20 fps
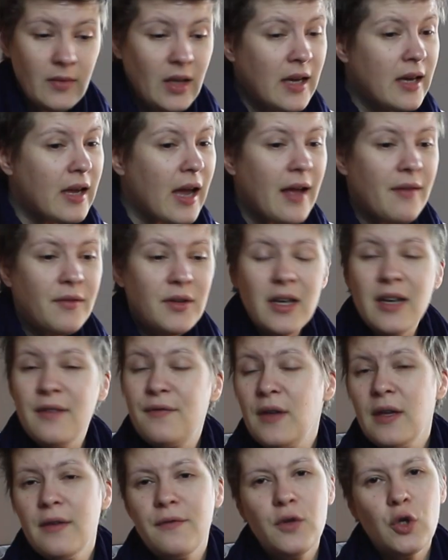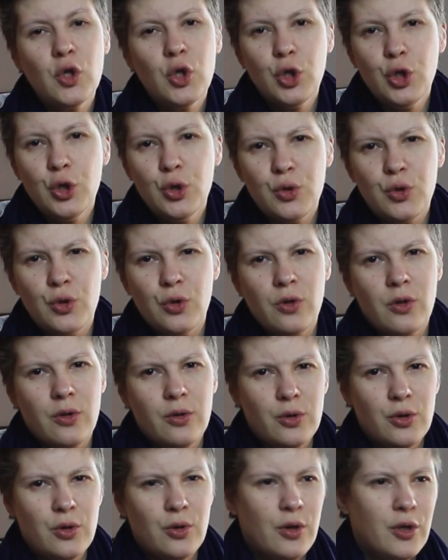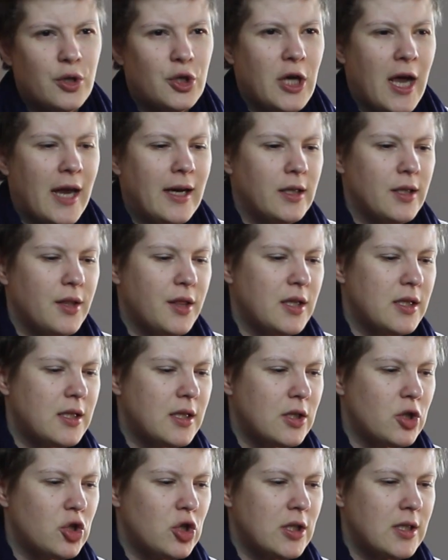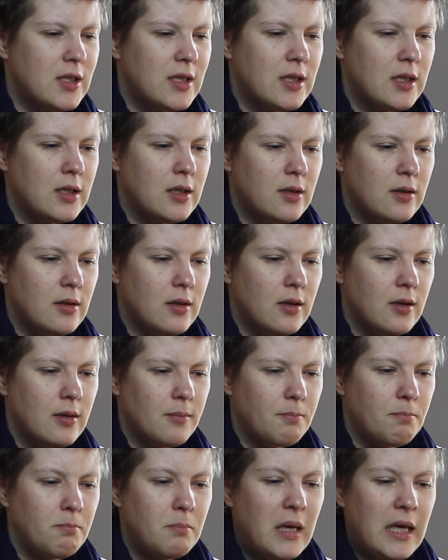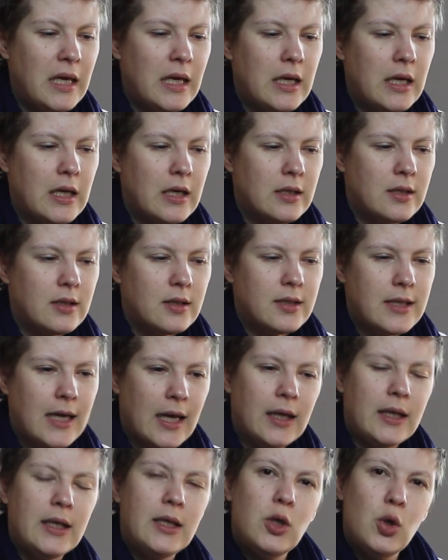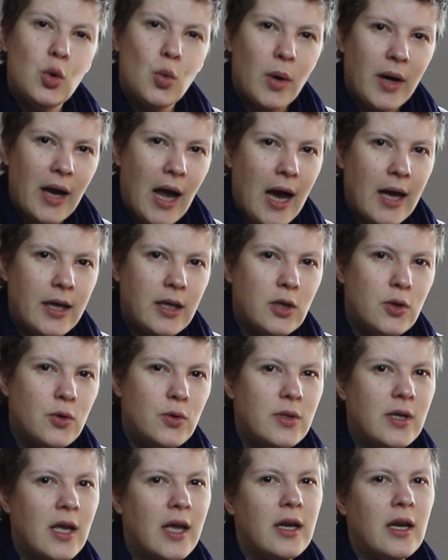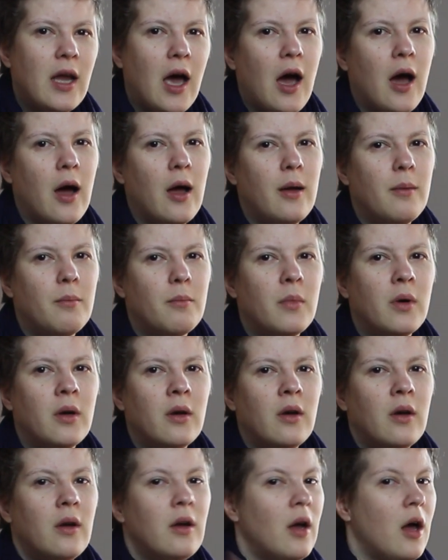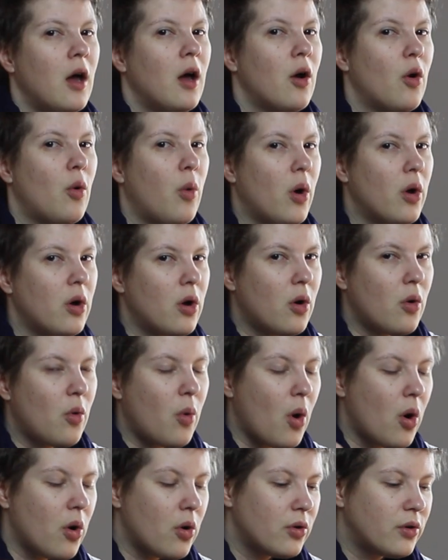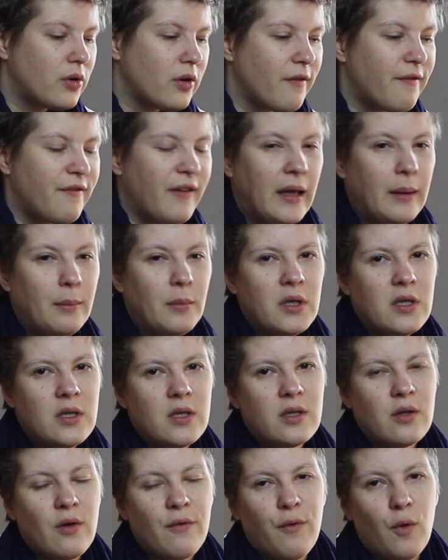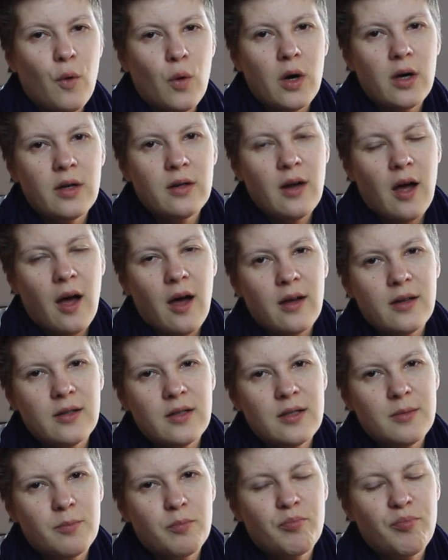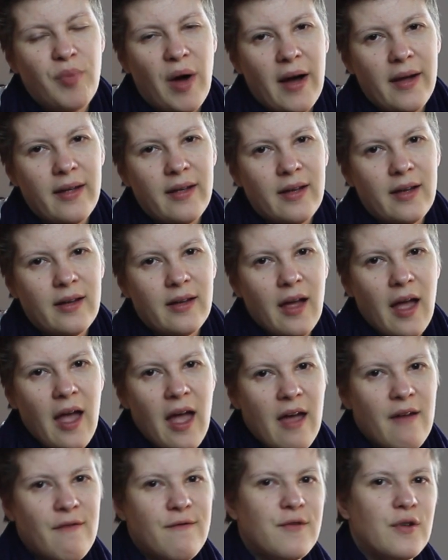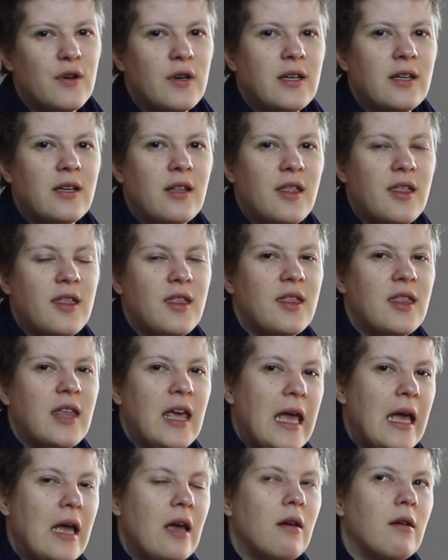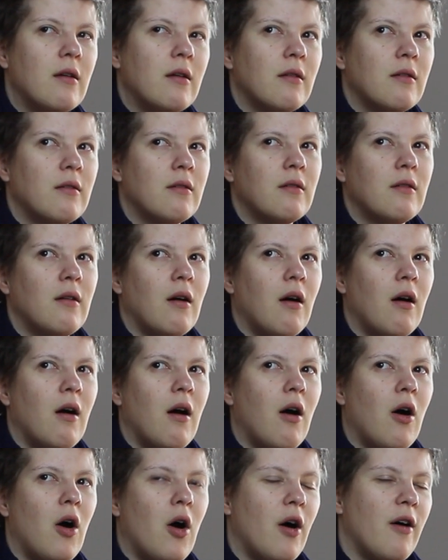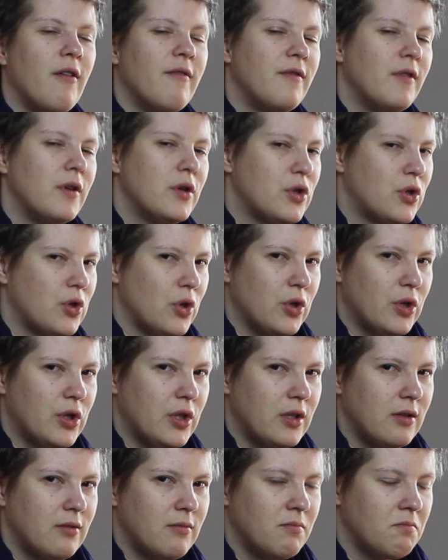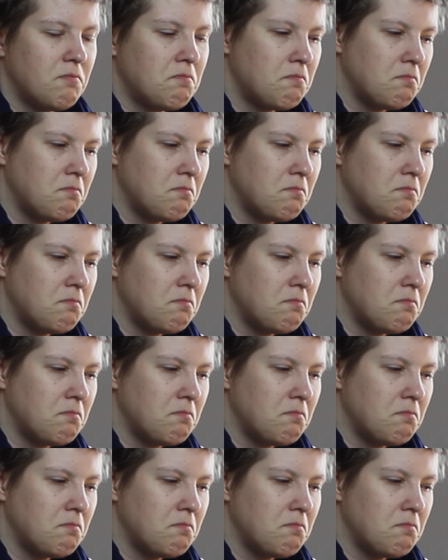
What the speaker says: again, if you're new to the channel, this is just me telling you what I use, and I'm quote unquote famous for not buying everything of a certain